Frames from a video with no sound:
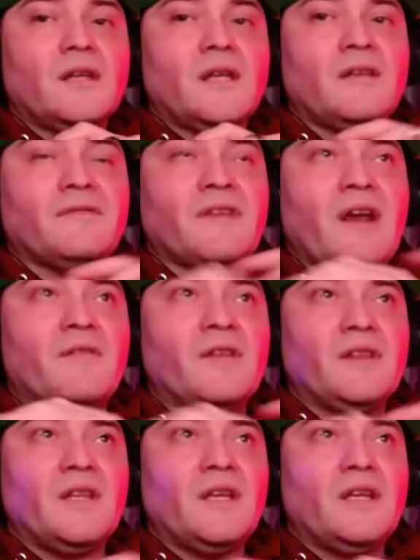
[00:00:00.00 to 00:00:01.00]
if
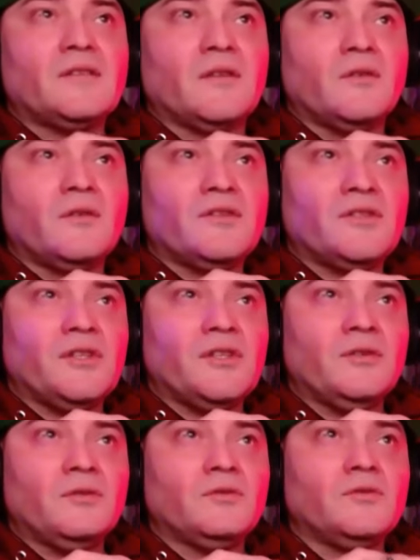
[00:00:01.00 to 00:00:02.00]
everything is on the
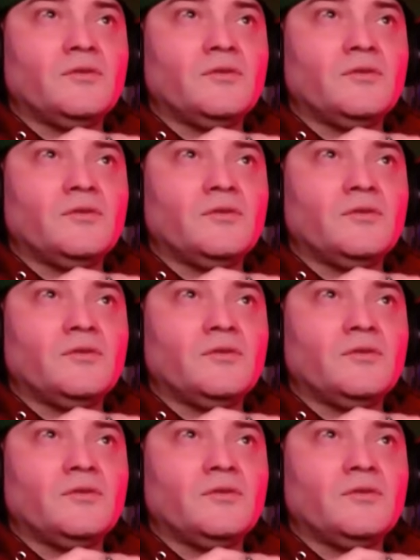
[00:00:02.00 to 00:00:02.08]
seal,